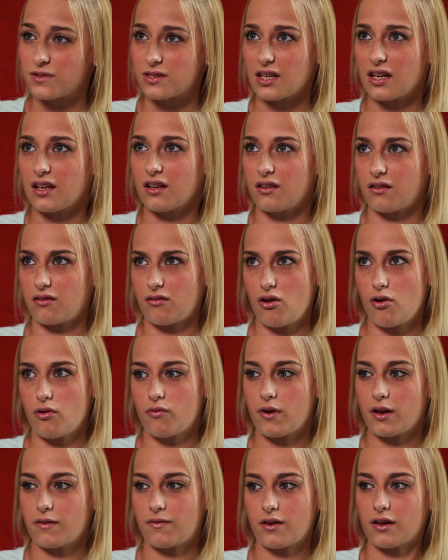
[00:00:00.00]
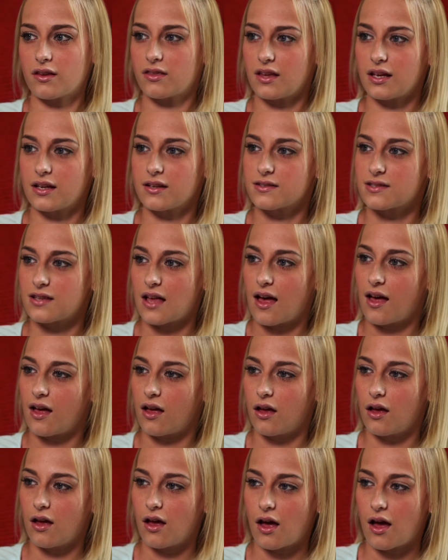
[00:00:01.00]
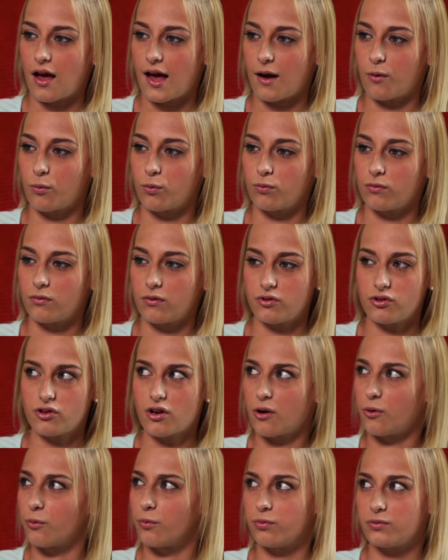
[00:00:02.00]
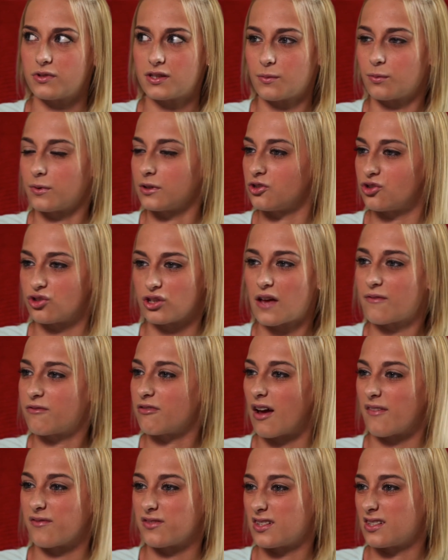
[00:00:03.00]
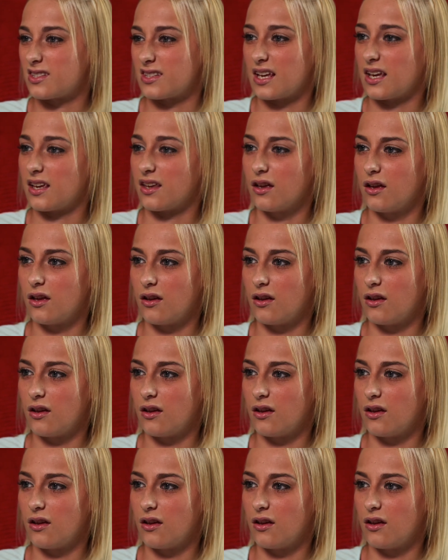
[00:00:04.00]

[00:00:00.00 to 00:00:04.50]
seen horrific things that I no sibling should ever have to see.